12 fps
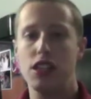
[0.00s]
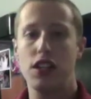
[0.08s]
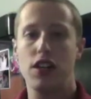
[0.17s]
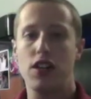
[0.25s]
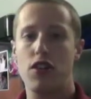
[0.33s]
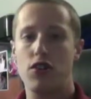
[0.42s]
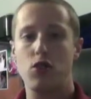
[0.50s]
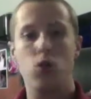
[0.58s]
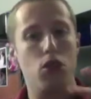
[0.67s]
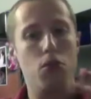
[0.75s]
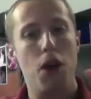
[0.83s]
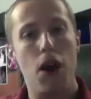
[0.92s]
your
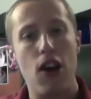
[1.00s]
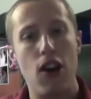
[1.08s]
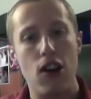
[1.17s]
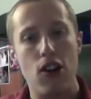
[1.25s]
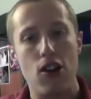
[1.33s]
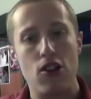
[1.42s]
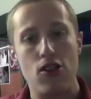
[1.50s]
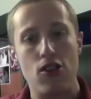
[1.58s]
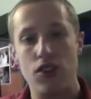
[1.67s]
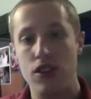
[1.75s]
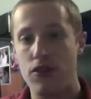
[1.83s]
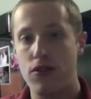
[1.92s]

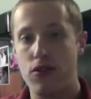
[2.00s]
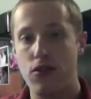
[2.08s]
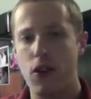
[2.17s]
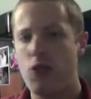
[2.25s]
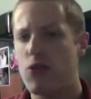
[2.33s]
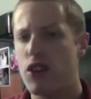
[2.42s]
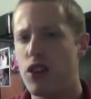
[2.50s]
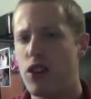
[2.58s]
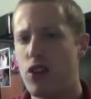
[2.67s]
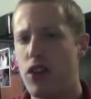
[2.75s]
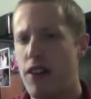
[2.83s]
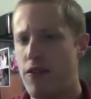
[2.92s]
toolbars, if hopefully you
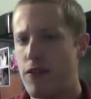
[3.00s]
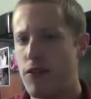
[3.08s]
don't have